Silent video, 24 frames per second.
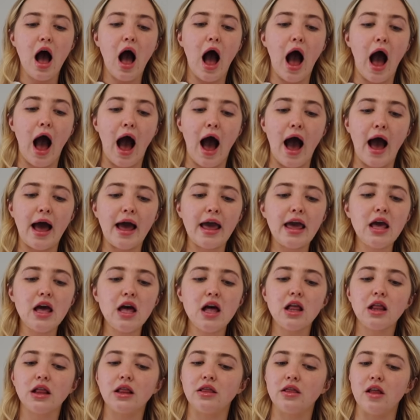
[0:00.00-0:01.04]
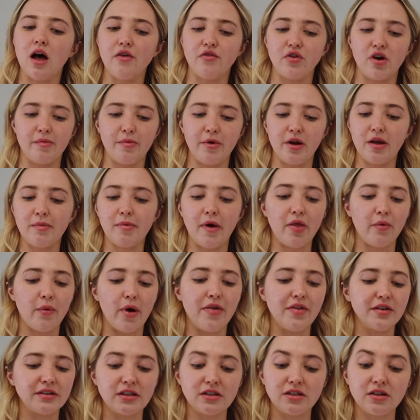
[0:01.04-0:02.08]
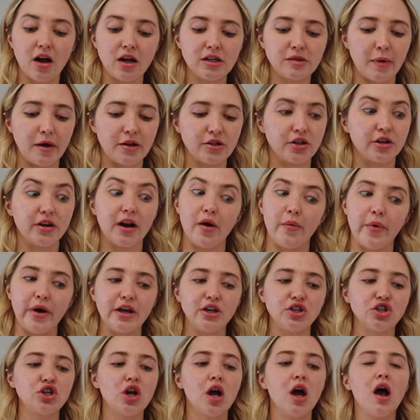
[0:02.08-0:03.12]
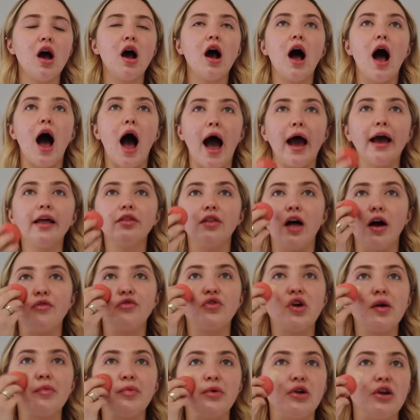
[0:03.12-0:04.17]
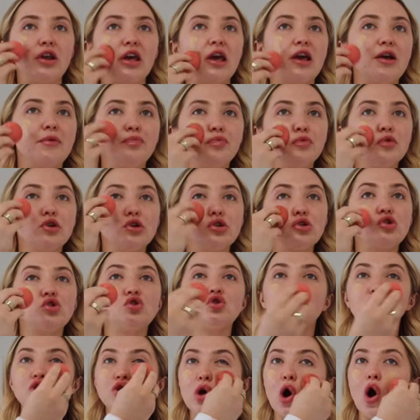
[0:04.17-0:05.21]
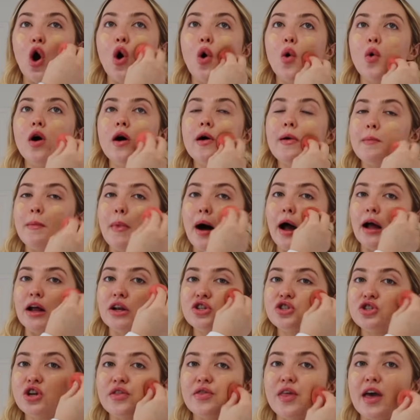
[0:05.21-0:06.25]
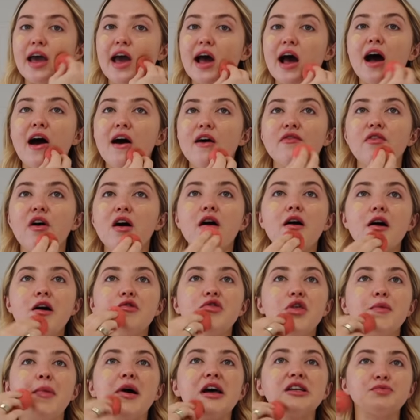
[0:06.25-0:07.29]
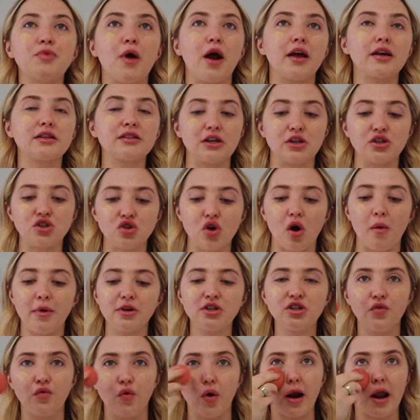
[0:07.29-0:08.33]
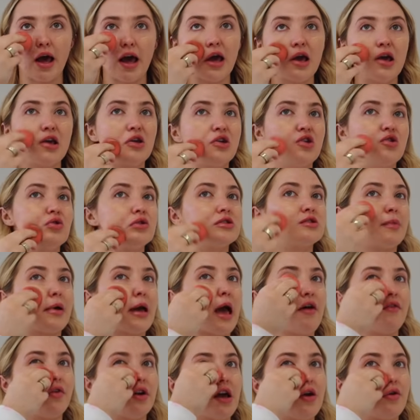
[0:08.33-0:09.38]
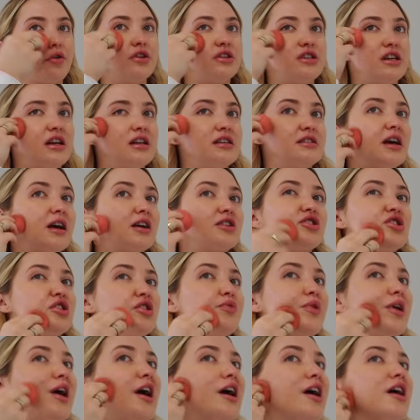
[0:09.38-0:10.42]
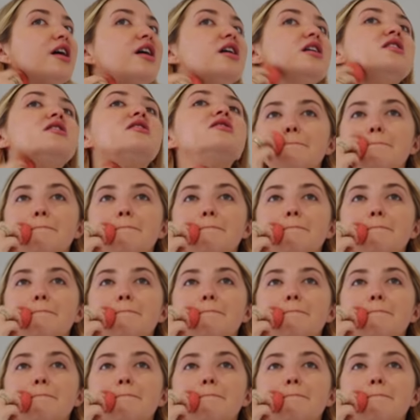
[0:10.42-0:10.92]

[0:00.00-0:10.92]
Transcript: I love Rare Beauty, by the way, this is not sponsored, I wish. I love Rare Beauty so much. They have the best products. Like so much of what I use in my everyday routine is actually Rare.